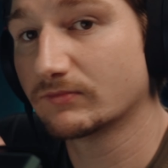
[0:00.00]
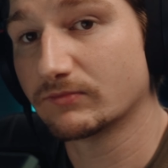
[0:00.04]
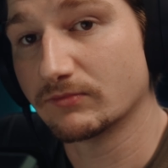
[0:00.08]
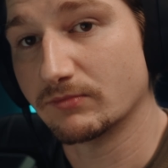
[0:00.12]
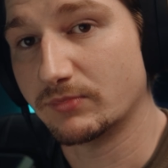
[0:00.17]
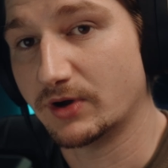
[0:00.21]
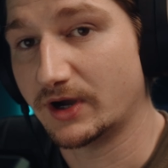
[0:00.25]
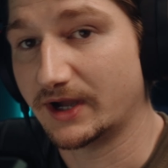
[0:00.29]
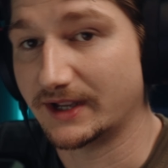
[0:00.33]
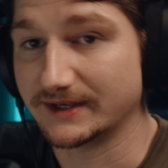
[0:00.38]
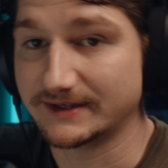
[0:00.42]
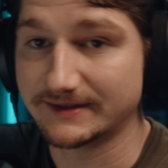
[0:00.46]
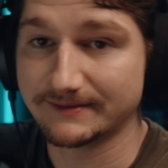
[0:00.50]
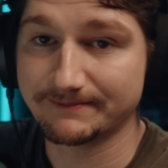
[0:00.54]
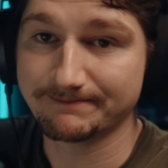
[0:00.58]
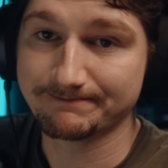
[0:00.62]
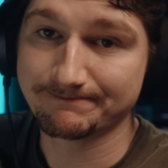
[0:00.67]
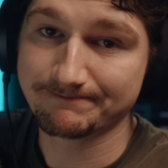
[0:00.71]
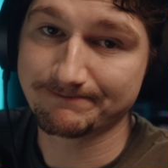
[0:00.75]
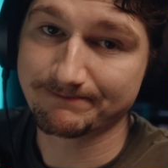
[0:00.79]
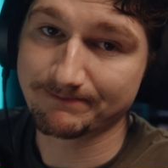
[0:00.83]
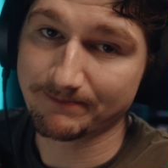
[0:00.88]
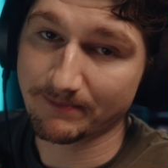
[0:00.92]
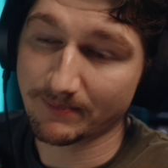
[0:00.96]
But
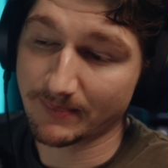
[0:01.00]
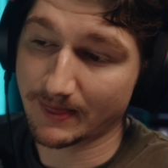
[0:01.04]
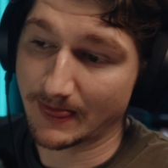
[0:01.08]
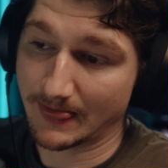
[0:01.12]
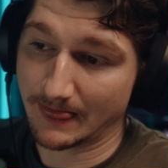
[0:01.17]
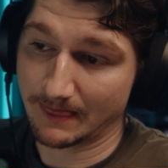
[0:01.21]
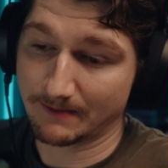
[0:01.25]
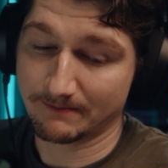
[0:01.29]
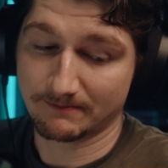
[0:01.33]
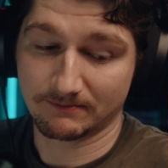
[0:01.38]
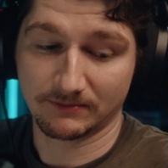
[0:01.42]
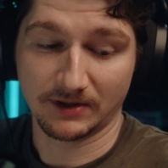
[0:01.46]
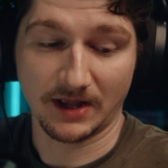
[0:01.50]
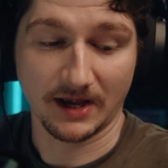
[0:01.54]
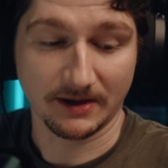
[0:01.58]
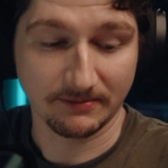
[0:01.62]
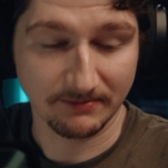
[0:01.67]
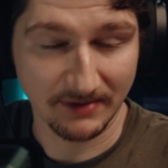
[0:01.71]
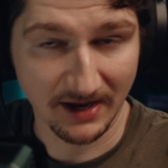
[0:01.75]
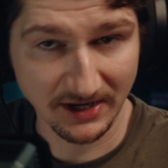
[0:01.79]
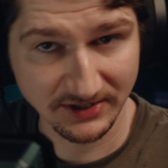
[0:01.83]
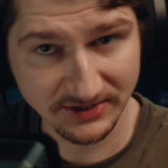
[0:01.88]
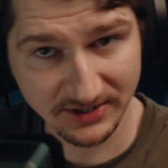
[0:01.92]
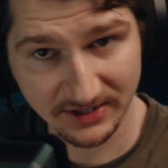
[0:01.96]

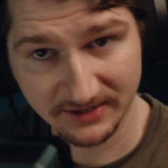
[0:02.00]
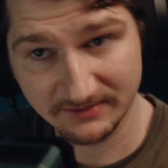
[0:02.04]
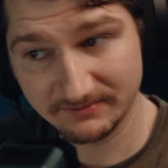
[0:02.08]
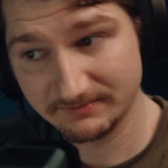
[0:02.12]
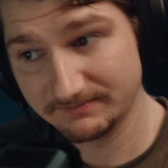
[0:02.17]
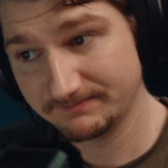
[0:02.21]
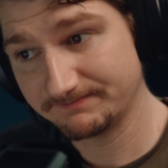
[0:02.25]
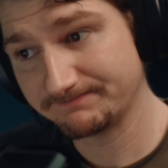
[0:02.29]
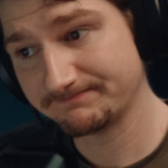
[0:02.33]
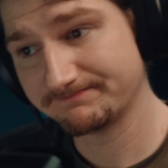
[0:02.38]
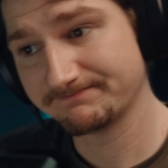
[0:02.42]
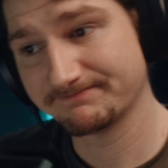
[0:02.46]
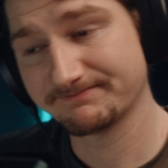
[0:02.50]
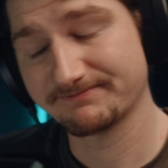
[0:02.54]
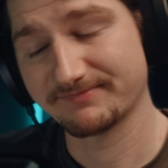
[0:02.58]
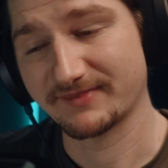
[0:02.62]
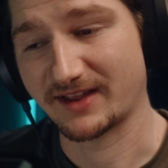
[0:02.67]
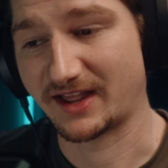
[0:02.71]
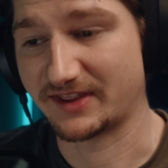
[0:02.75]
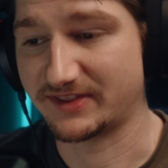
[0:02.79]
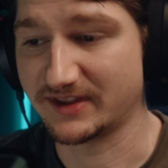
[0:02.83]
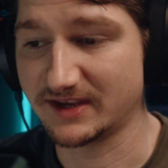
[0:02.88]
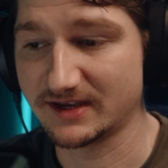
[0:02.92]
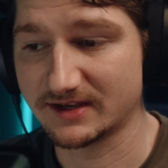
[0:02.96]
Blackmagic,
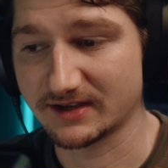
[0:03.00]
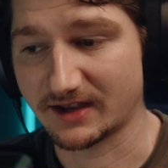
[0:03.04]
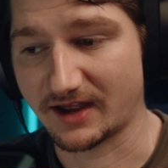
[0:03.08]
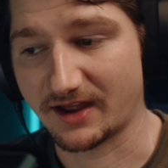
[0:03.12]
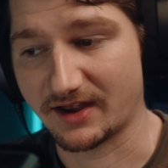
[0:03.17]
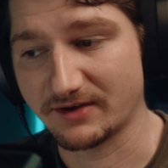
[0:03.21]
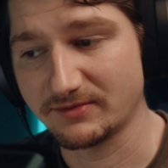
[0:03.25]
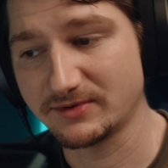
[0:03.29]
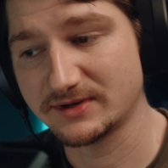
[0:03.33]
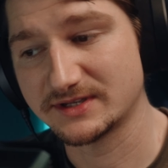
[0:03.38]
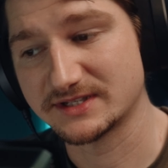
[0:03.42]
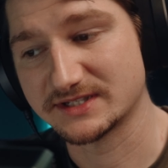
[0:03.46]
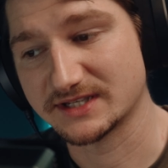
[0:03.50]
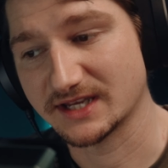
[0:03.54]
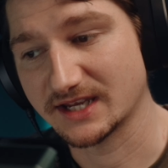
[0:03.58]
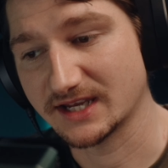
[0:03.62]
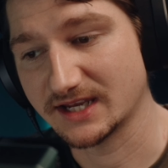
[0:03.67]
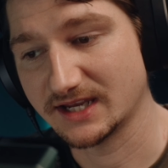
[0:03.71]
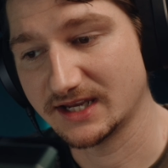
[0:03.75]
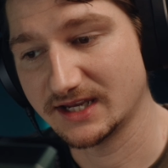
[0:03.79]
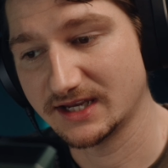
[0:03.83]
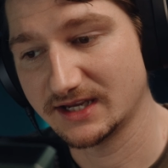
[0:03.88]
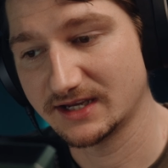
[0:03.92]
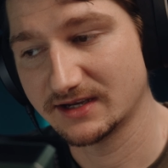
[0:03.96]
I think I would
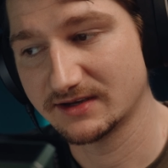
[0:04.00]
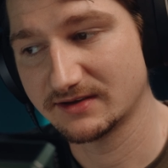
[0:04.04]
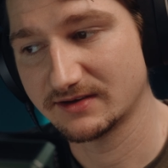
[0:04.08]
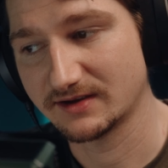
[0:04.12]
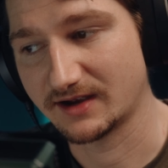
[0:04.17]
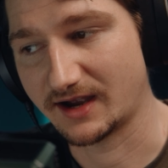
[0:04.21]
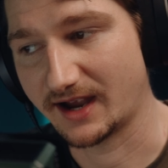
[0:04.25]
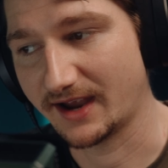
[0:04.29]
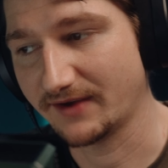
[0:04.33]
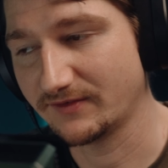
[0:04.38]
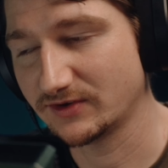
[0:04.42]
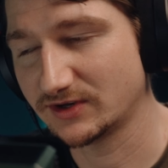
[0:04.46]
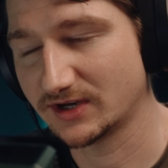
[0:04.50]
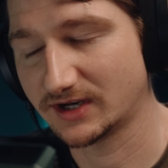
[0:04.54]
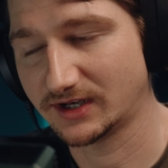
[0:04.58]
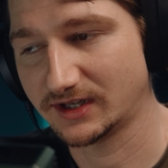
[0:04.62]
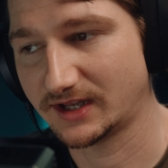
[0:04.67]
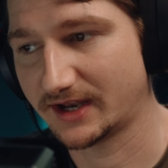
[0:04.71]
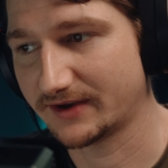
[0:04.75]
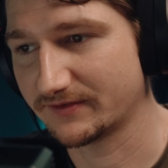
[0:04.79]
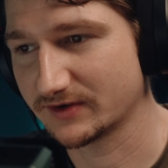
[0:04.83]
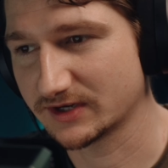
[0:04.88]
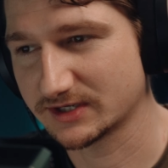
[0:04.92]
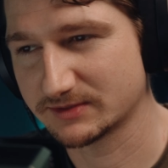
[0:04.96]
say, I haven't done a
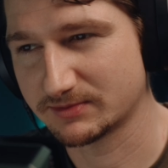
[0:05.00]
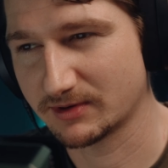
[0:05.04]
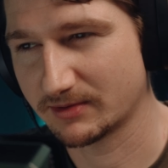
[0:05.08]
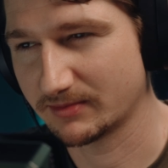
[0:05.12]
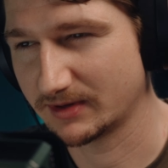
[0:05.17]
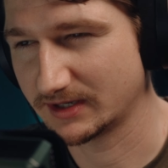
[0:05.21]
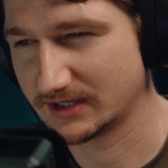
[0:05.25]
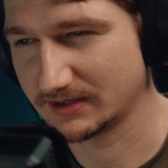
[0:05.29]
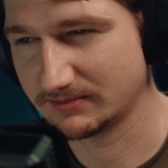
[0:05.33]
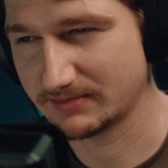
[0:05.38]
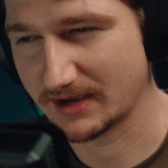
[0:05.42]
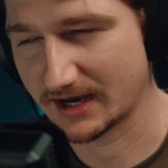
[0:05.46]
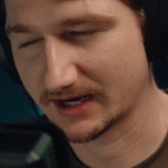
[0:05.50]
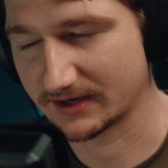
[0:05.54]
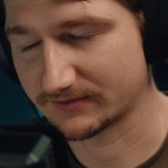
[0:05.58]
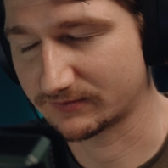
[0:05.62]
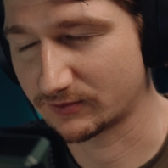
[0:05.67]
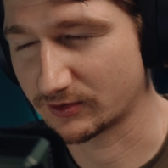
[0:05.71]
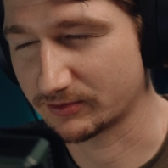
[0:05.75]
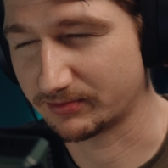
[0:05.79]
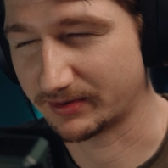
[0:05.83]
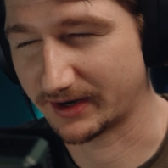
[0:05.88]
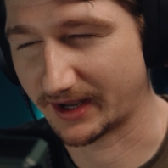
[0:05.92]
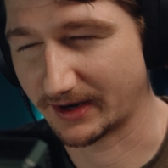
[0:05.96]
lot of experimenting back and
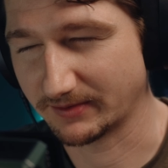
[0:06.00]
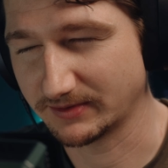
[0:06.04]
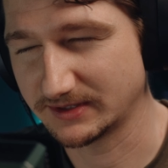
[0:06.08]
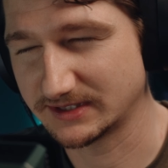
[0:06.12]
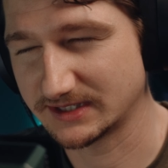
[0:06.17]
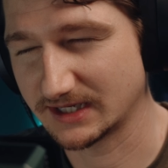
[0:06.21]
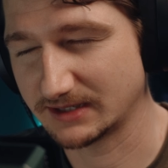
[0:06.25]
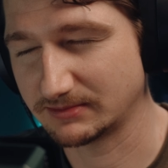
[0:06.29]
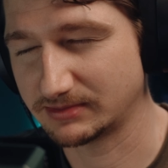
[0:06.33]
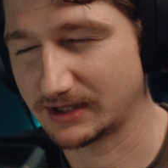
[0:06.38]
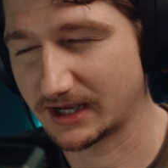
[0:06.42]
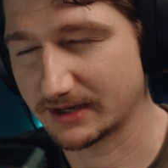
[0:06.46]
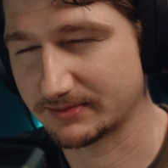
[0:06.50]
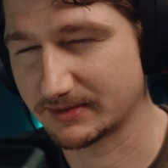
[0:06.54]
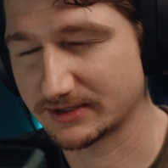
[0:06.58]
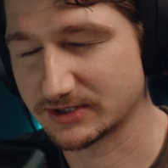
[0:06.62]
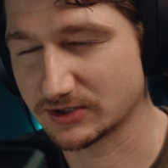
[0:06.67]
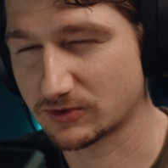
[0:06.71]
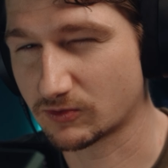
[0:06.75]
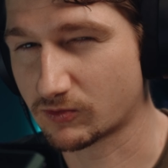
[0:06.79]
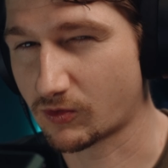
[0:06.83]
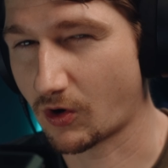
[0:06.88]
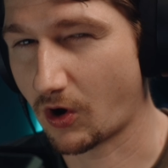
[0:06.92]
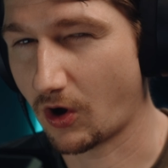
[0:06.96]
forth, but I would say Blackmagic
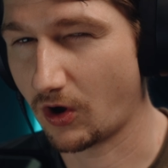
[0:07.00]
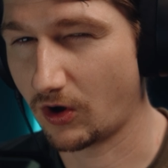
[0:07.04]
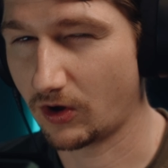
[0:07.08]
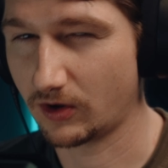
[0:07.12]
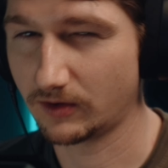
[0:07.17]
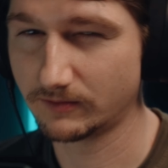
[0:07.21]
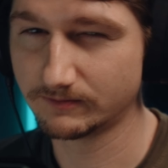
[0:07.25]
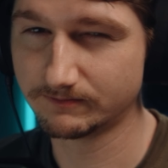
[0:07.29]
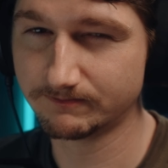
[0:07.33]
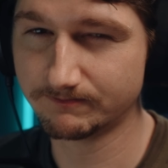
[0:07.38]
RAW